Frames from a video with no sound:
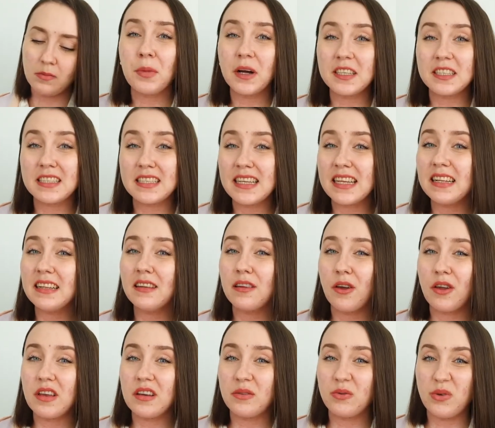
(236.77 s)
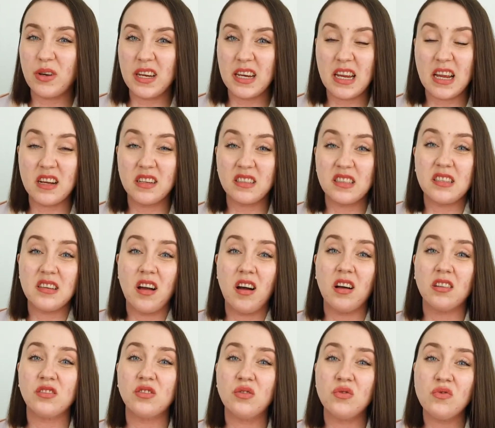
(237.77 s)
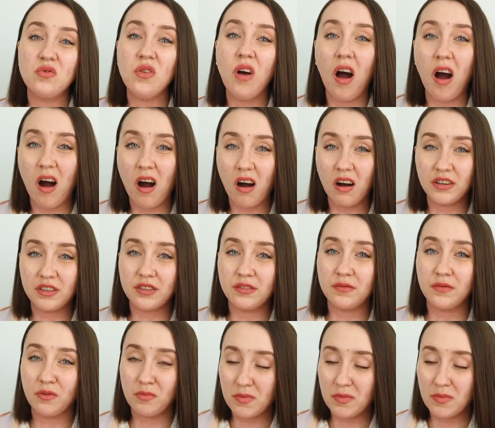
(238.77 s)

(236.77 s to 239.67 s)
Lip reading: but still the ingredients are too harsh for